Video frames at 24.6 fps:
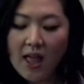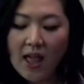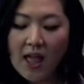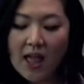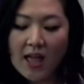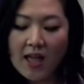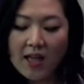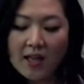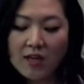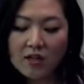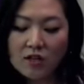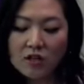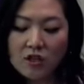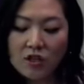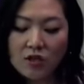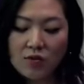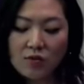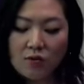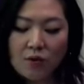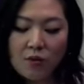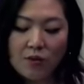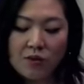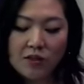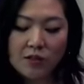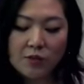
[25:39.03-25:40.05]
And she
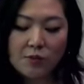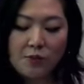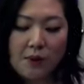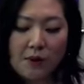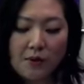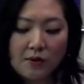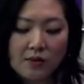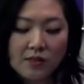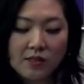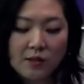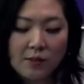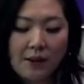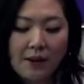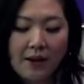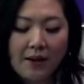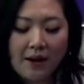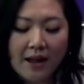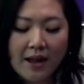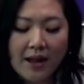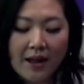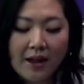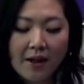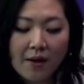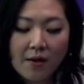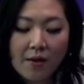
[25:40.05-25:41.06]
wrote this post about
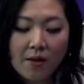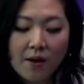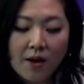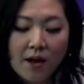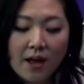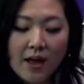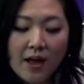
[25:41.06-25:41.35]
how